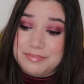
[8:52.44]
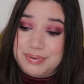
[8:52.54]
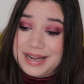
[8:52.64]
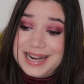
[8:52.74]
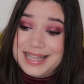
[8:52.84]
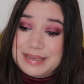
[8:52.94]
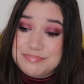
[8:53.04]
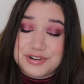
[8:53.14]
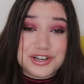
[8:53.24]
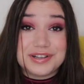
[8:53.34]
penning lip
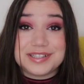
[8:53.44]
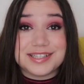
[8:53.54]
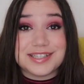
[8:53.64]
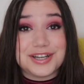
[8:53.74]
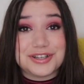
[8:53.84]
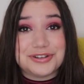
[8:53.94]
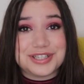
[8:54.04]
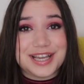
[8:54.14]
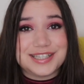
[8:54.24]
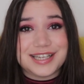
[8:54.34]
products is not a good
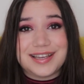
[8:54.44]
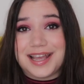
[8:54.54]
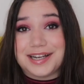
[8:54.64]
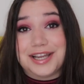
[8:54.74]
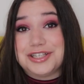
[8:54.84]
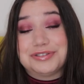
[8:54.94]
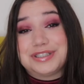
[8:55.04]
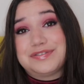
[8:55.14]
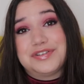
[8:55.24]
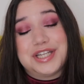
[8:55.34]
idea, and I
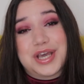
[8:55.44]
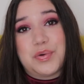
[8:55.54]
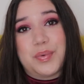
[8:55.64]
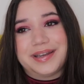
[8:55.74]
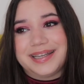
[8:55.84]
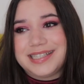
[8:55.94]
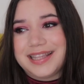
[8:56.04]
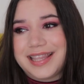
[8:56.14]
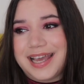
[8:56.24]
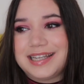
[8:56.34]
don't even know why I
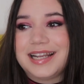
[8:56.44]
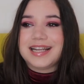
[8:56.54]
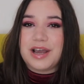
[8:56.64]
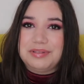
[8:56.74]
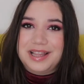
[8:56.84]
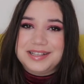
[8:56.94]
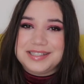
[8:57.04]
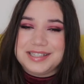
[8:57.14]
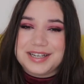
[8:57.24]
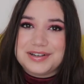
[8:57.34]
did that. Now,
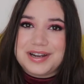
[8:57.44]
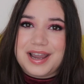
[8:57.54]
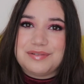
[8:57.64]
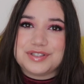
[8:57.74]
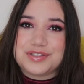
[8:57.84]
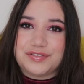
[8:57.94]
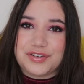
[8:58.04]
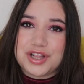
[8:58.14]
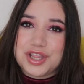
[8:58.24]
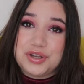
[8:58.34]
last year I was
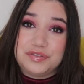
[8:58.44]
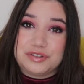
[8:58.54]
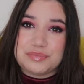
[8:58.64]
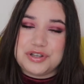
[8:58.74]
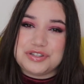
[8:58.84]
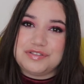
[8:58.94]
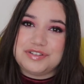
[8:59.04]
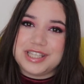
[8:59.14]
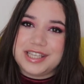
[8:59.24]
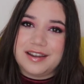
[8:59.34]
furloughed for most of
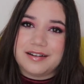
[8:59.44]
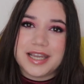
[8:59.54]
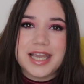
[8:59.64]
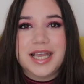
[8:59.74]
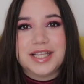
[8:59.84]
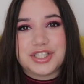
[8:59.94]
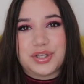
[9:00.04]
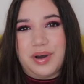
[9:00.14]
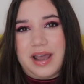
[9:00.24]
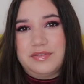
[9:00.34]
the year,
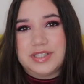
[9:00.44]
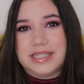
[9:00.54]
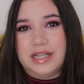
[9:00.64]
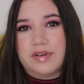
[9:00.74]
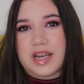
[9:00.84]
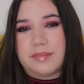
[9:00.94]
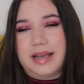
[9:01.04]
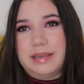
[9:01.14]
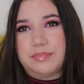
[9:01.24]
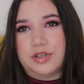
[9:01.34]
so I was still wearing
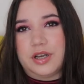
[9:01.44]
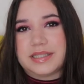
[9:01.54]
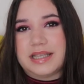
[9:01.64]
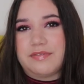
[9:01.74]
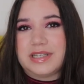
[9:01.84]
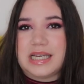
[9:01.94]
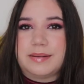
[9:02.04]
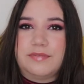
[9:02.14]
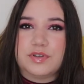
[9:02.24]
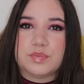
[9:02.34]
my lip products every time
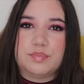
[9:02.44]
I was,